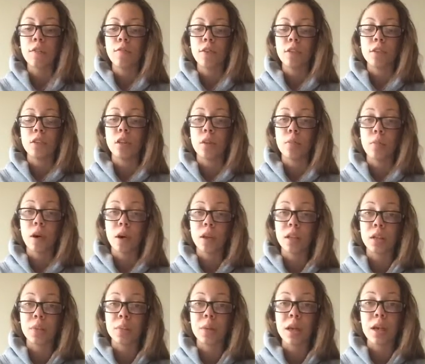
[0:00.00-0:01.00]
visited
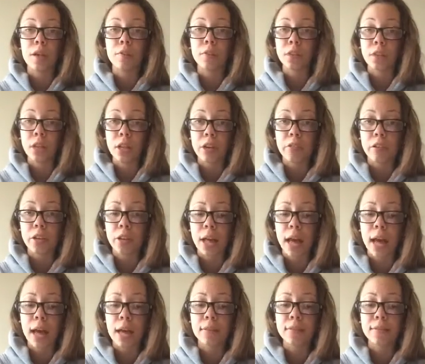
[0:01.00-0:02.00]
upon them every day of their
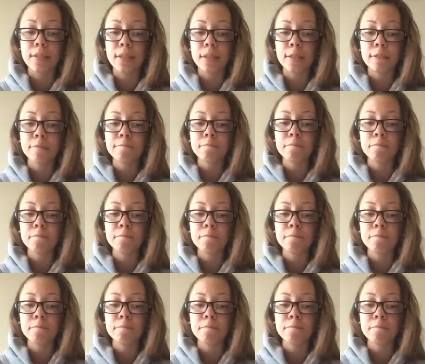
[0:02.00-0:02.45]
lives.